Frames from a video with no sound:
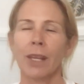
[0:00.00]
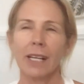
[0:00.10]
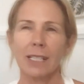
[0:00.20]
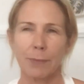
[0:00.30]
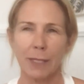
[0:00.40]

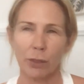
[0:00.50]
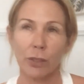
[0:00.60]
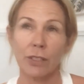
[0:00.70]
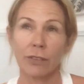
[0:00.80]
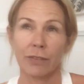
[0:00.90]
It's
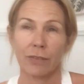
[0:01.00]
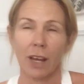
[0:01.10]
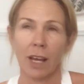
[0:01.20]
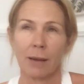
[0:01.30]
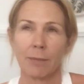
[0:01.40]
because of
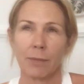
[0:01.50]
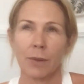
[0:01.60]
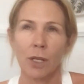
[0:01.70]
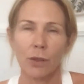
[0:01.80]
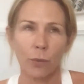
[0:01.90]

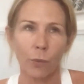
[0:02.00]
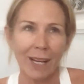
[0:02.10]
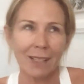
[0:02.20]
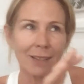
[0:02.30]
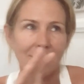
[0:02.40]
the
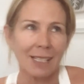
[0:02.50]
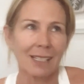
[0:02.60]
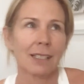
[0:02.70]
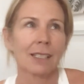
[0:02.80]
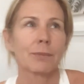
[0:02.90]
way that the
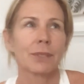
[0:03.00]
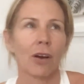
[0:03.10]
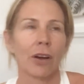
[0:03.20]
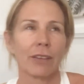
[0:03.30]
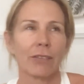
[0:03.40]
eclipse
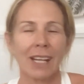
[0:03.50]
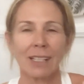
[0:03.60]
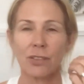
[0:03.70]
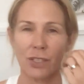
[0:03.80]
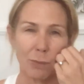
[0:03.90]
kind of
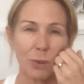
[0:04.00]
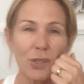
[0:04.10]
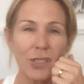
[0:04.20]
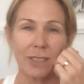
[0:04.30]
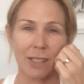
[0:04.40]
energy
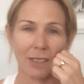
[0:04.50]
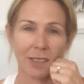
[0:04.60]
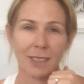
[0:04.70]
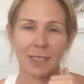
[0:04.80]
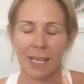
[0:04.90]
pushes
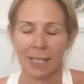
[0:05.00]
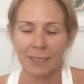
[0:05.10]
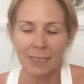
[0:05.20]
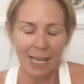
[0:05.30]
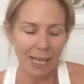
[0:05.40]
us, yeah?
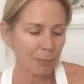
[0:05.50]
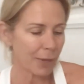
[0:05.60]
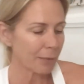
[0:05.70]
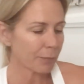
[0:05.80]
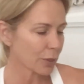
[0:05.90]

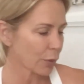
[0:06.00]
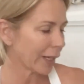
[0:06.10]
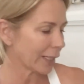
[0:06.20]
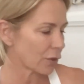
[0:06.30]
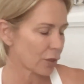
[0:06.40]
And in
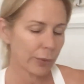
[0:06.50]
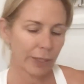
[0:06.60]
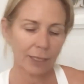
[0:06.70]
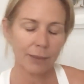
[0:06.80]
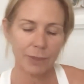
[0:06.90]
between two
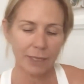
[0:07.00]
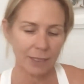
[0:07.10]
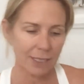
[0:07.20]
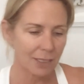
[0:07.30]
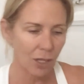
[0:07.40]

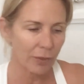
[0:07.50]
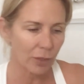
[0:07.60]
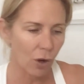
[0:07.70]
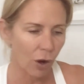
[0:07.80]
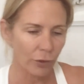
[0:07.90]
eclipses, it's like
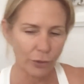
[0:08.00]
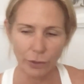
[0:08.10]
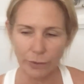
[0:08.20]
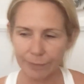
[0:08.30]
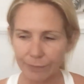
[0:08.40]
the corridor.